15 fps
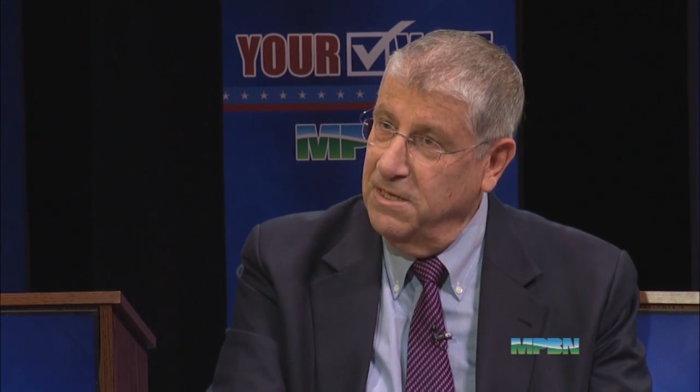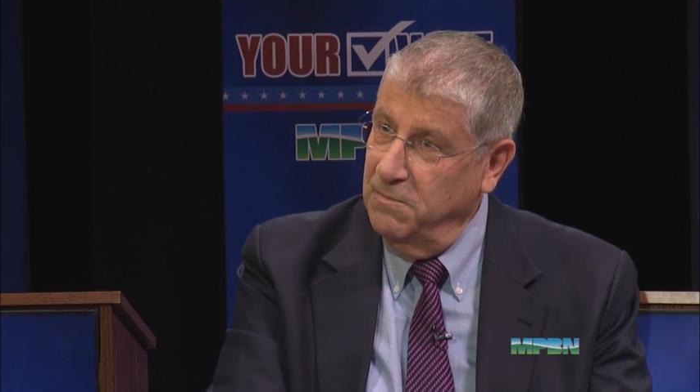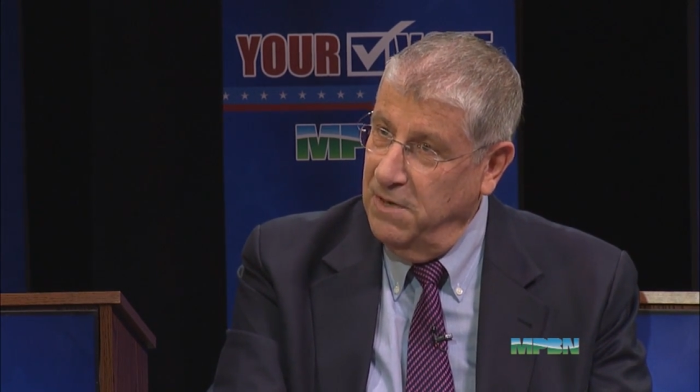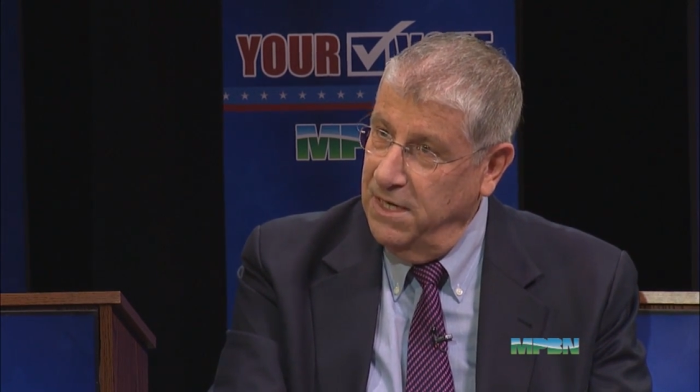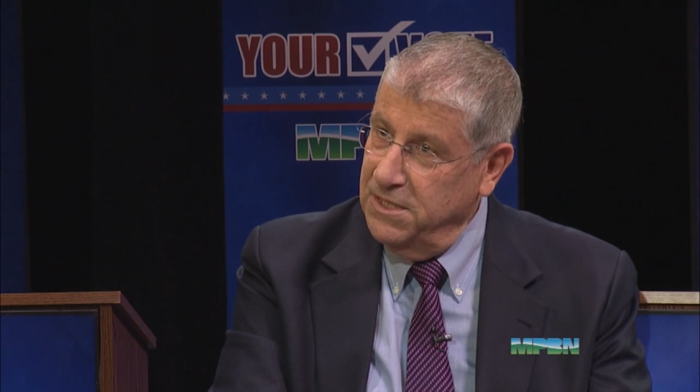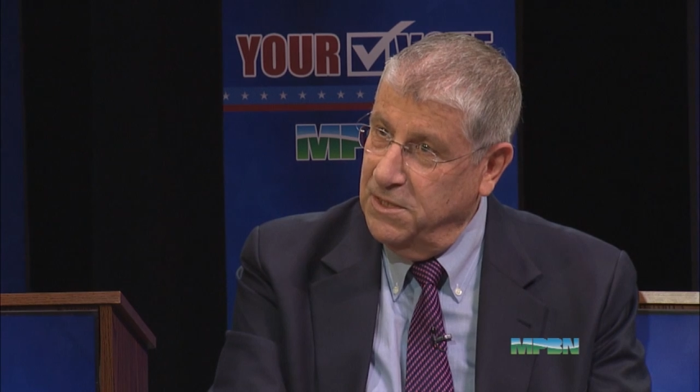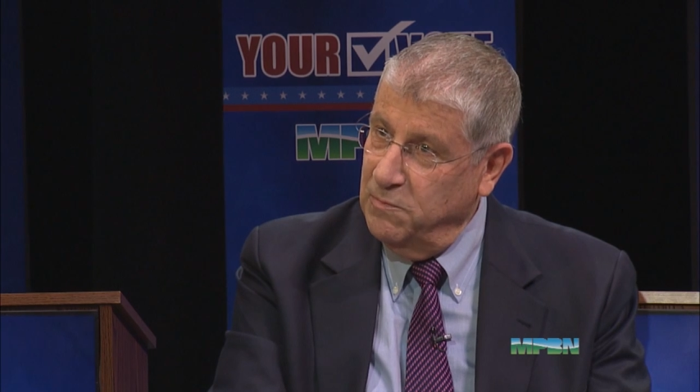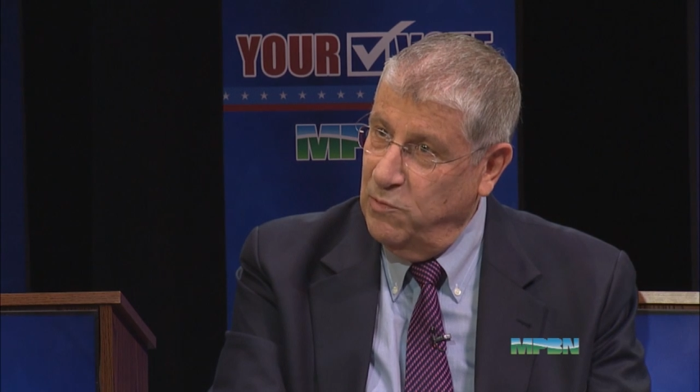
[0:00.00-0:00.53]
to
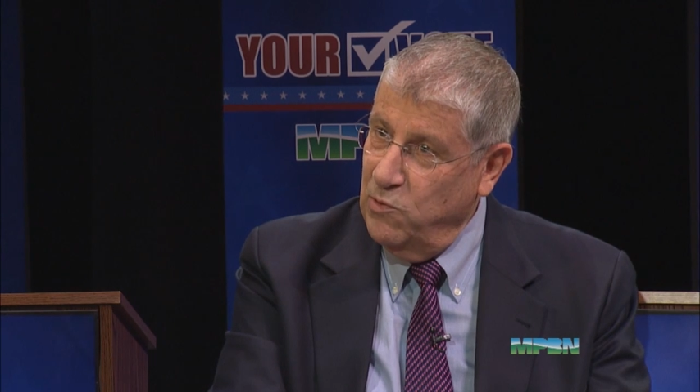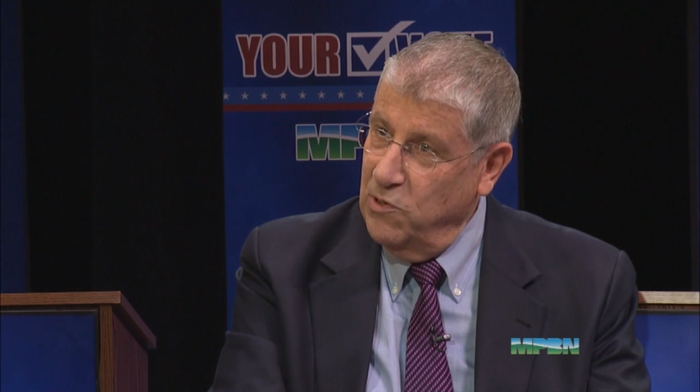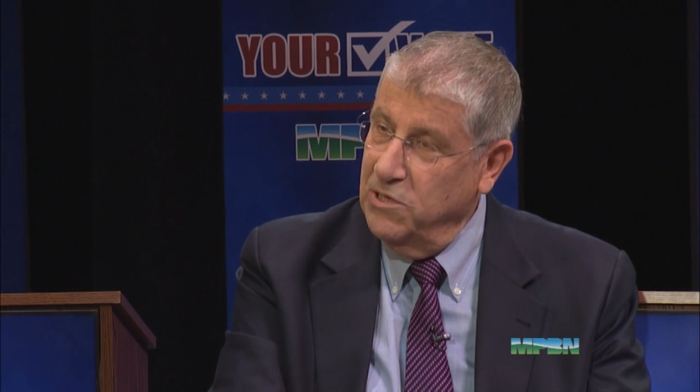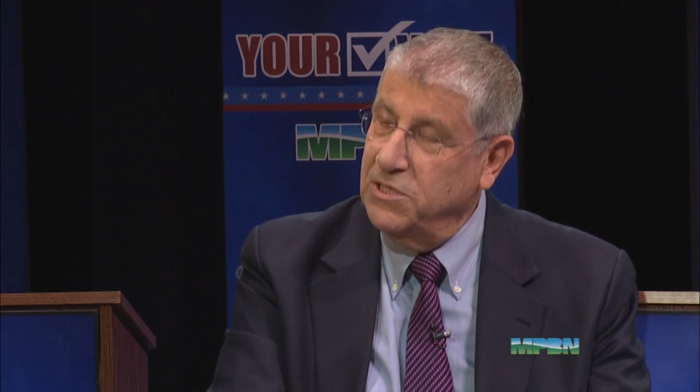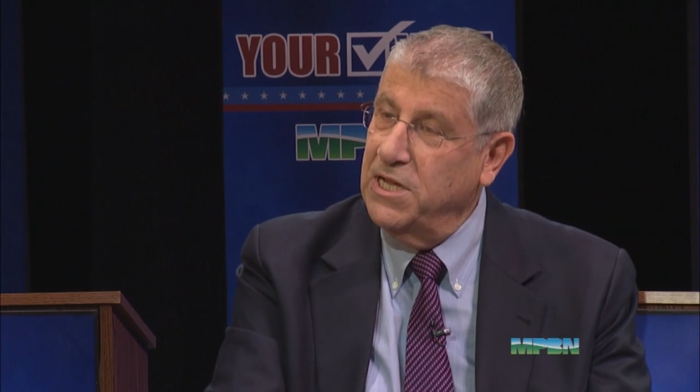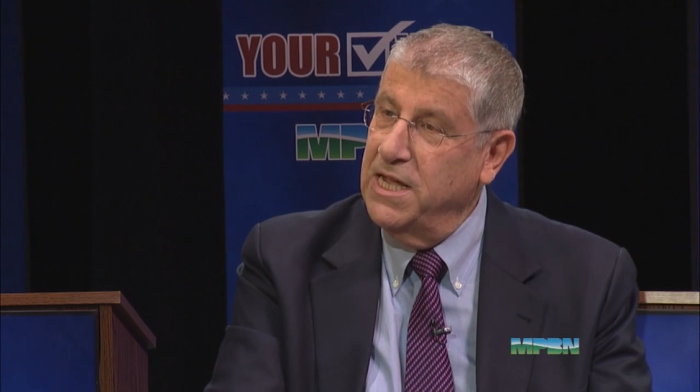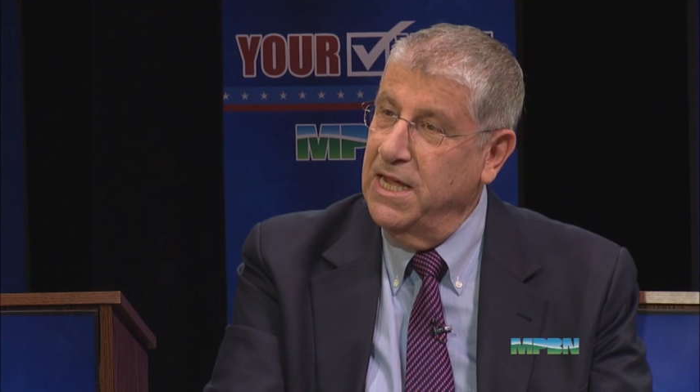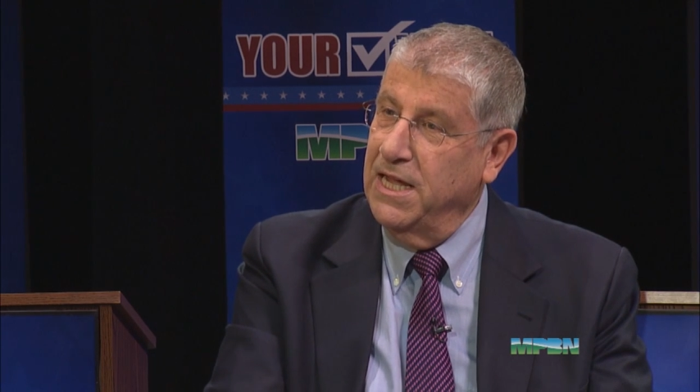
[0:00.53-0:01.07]
my
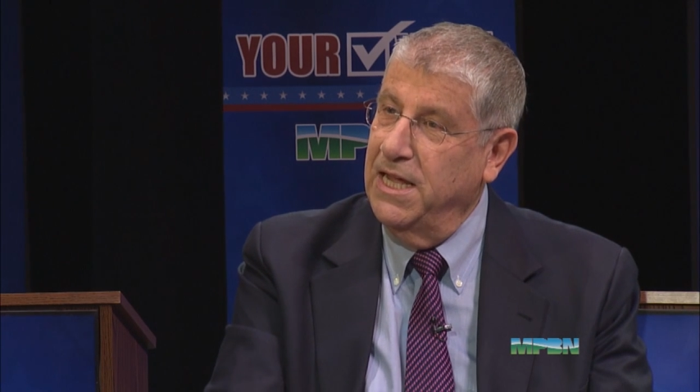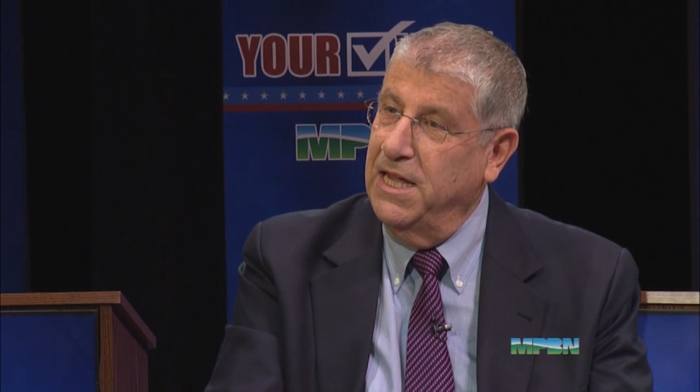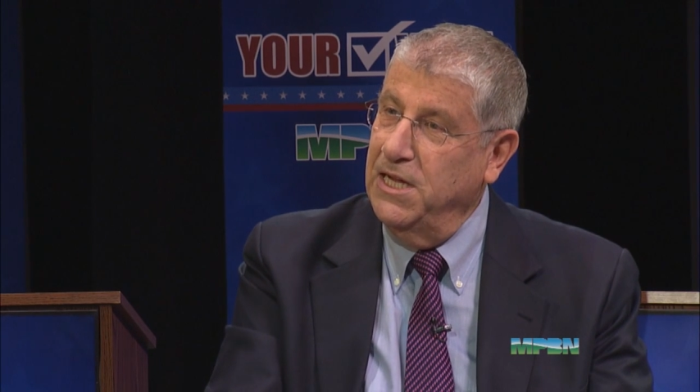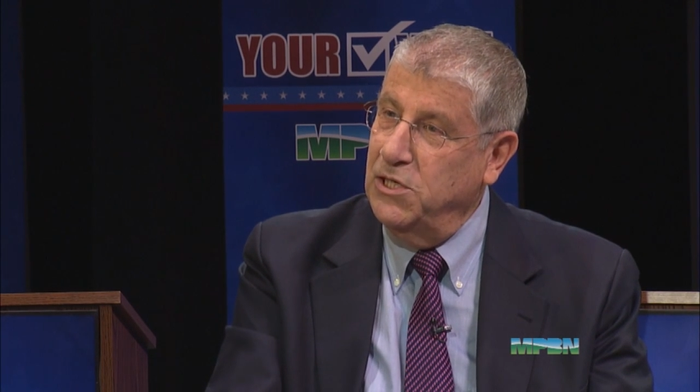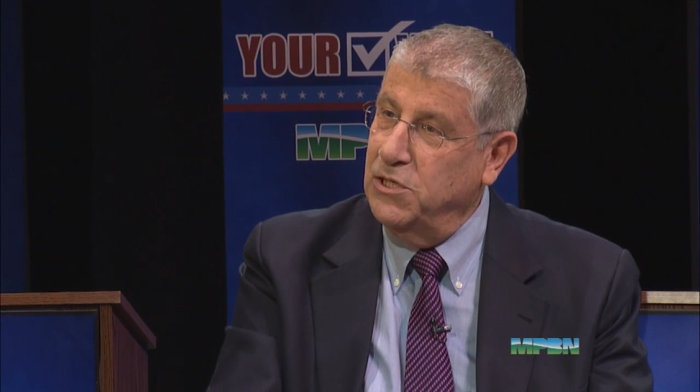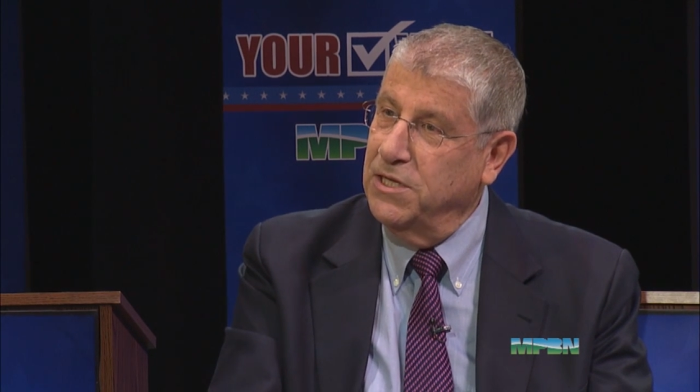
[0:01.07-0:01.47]
supporters, he